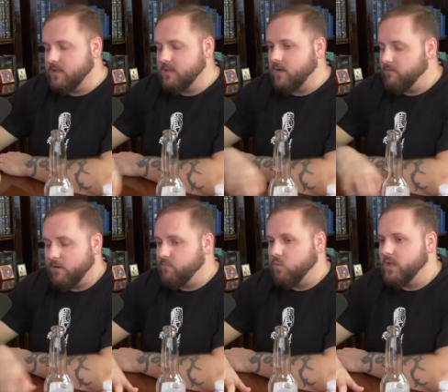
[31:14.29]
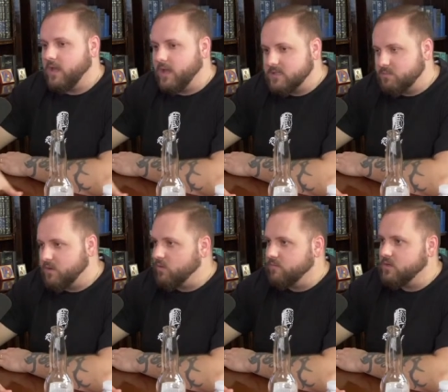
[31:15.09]
of, of what has been
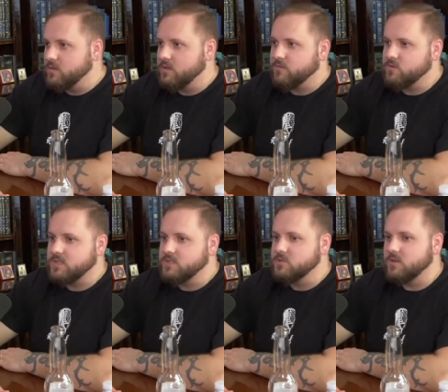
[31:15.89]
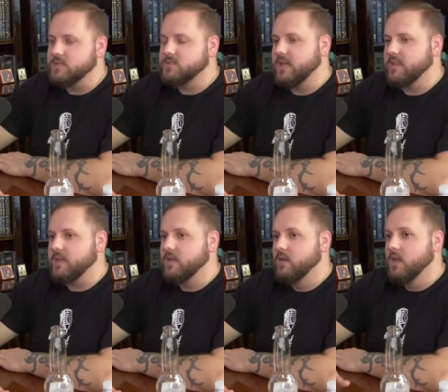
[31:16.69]
revealed in the first century to say that
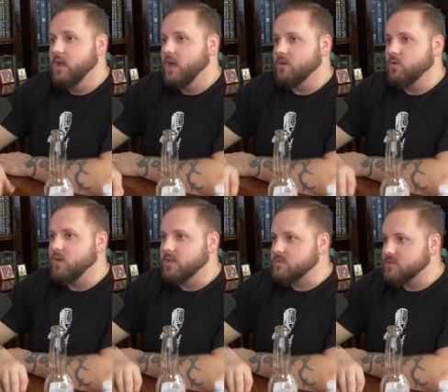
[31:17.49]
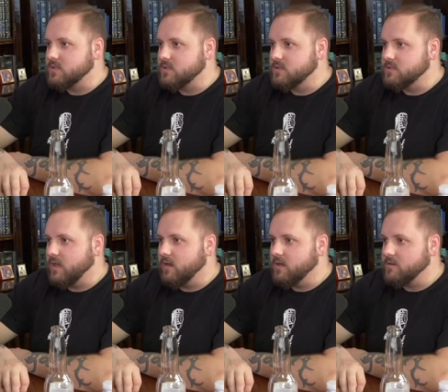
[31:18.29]
Honorius is, is a
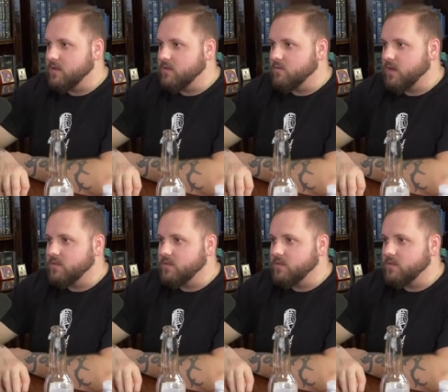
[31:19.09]
heretic, right? That's the,